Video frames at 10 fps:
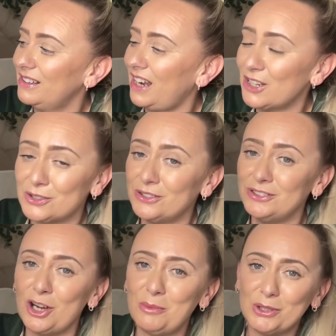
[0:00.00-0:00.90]
I don't
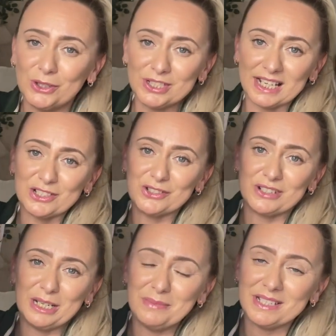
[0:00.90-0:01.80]
normally go as
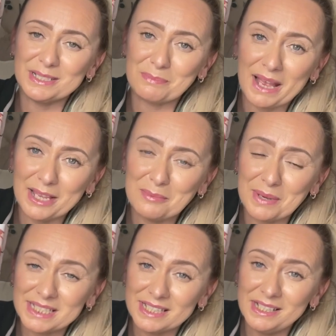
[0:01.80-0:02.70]
extreme as buying
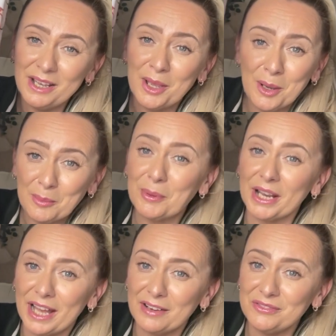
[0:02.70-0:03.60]
bedding, but I
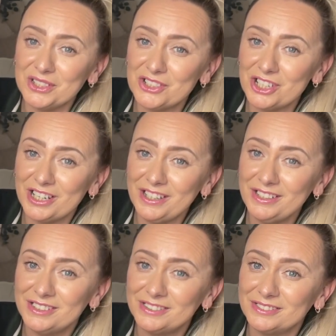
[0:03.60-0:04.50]
have this year.
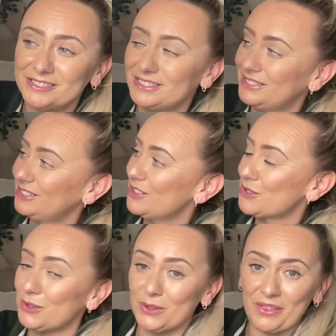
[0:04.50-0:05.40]

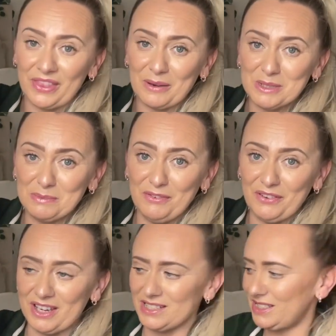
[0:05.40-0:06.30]
So that was my
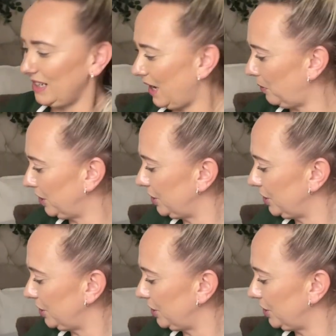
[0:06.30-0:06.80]
first thing that I wanted